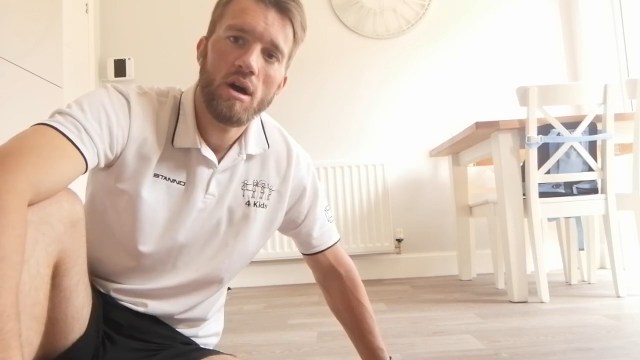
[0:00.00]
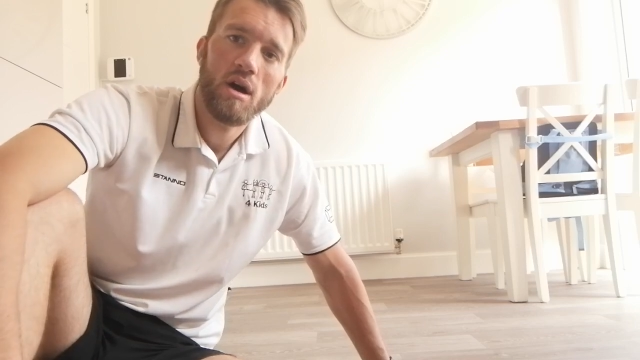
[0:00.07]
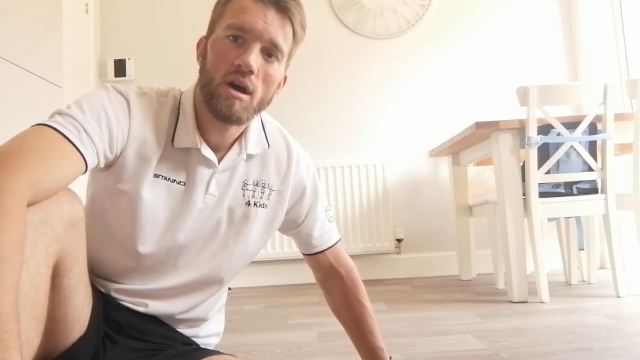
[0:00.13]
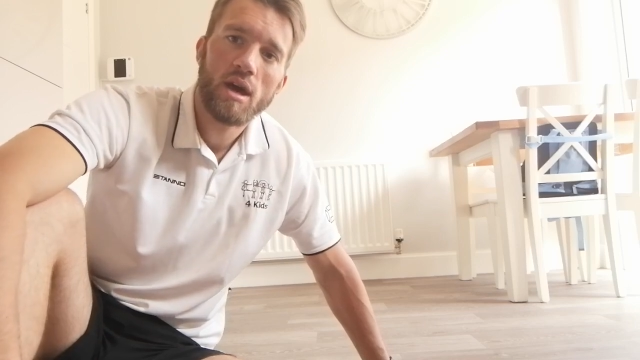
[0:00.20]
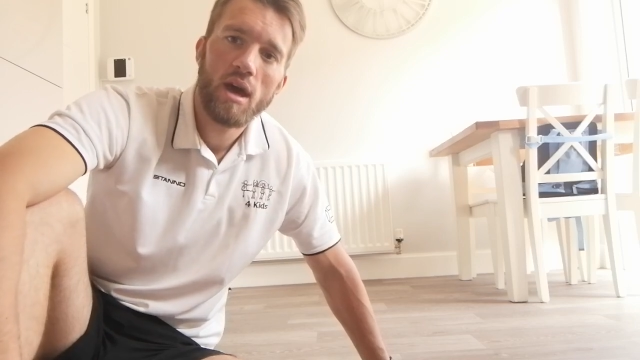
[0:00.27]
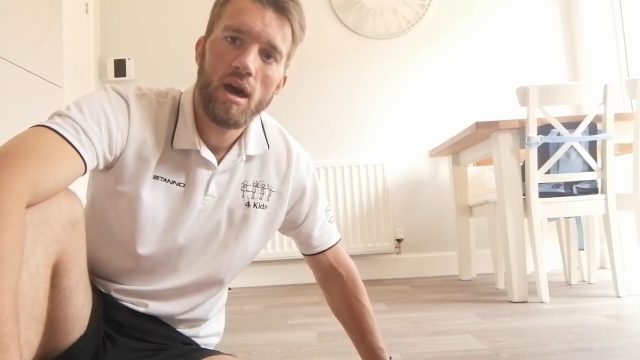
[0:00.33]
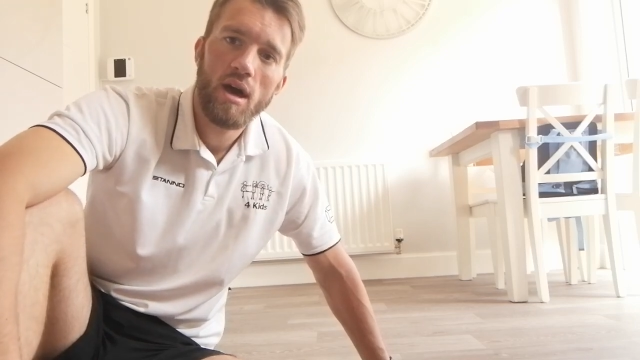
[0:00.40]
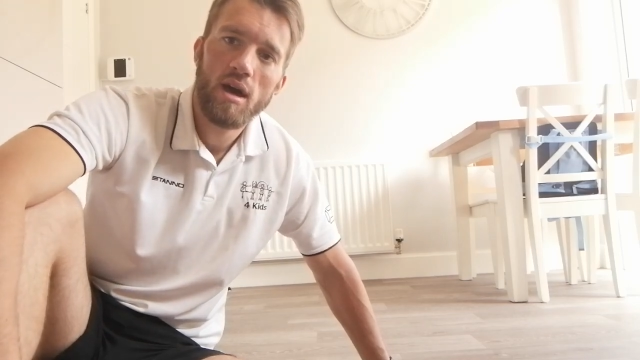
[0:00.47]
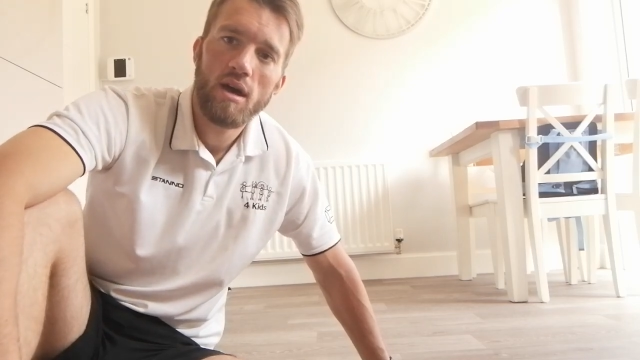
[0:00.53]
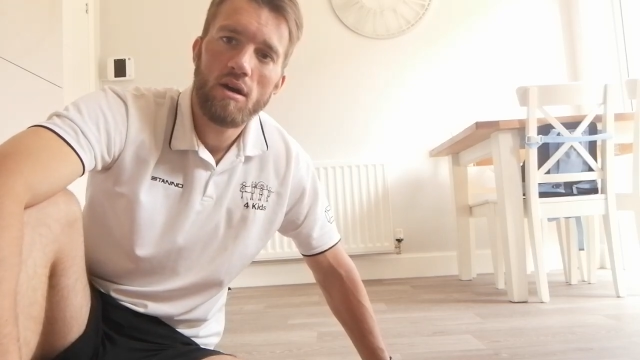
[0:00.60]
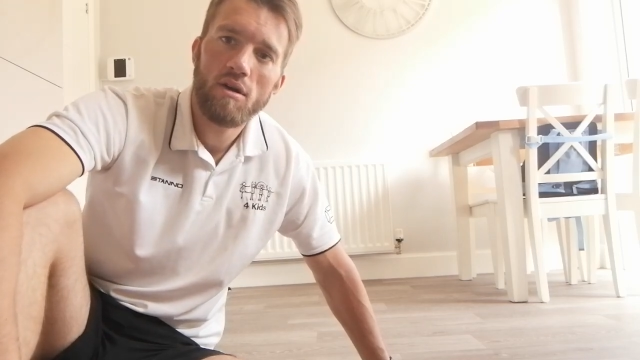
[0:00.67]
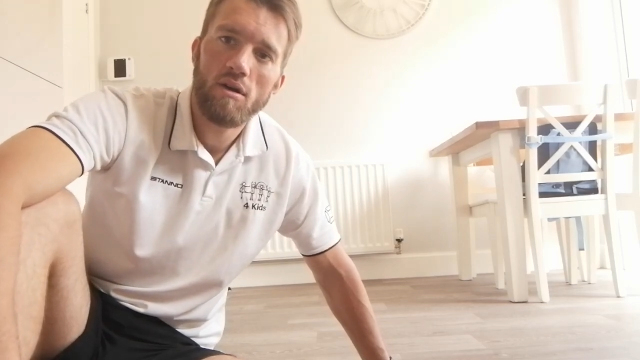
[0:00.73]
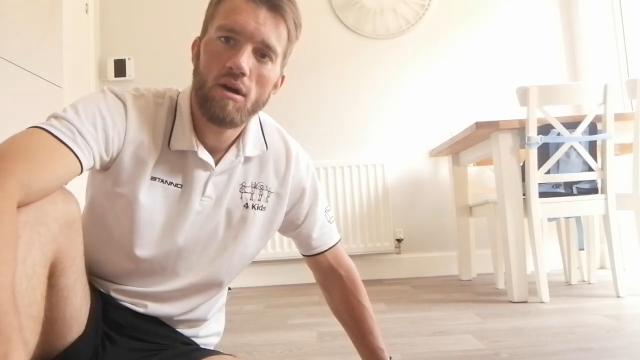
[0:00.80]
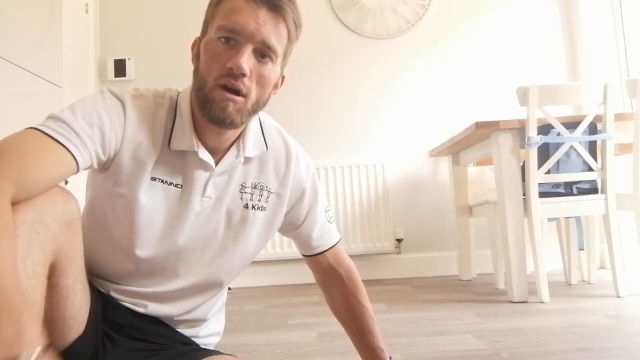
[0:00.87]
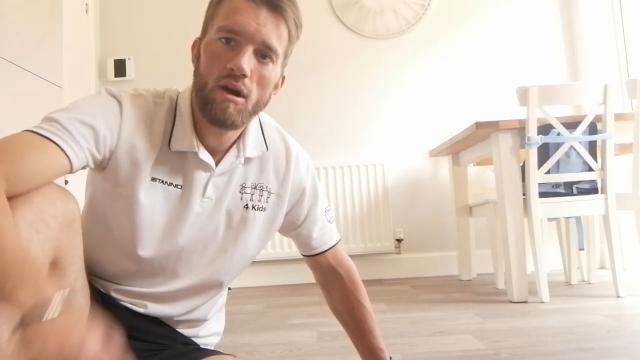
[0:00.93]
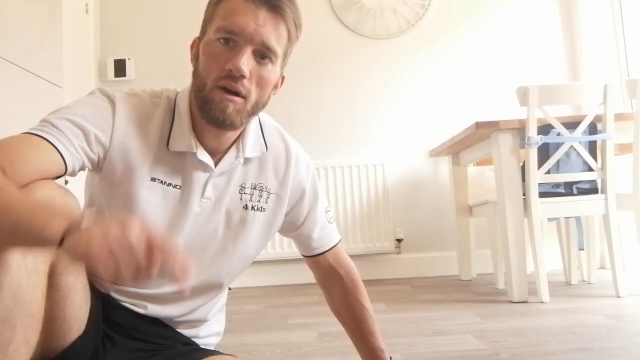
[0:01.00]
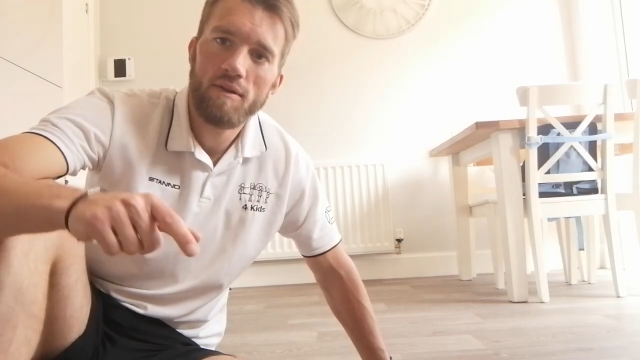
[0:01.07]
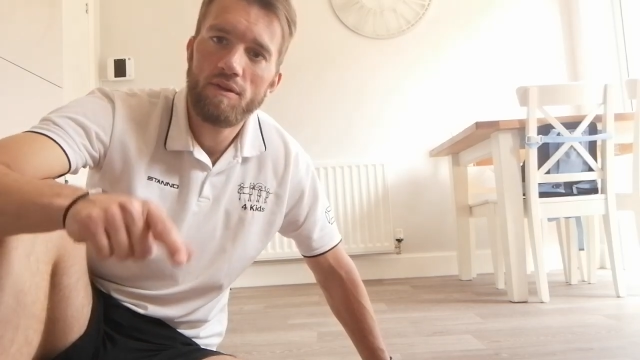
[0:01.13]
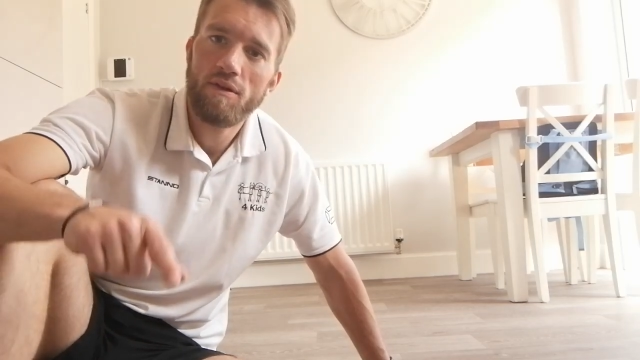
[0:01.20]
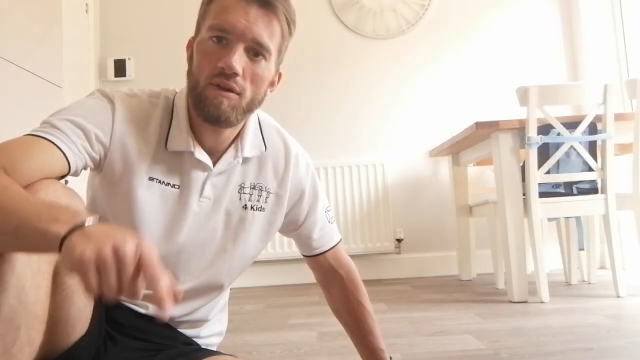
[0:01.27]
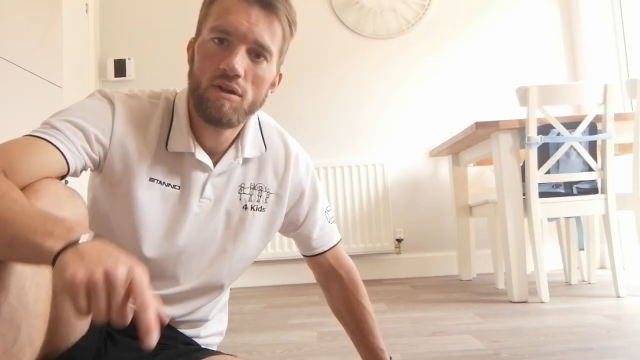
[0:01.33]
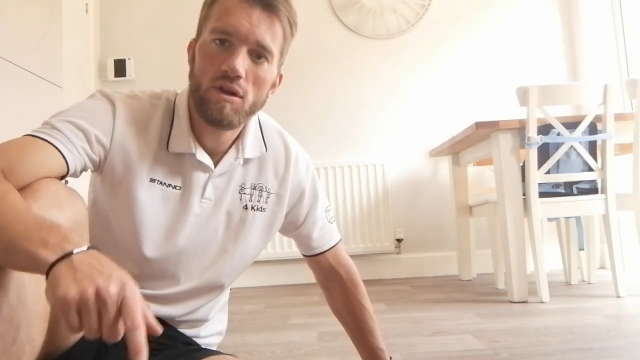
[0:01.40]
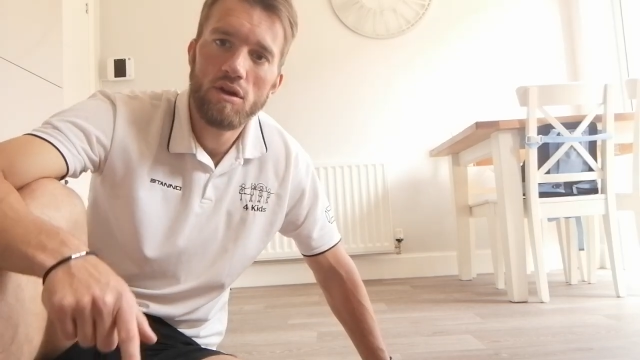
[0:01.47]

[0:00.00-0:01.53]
okay, all right, of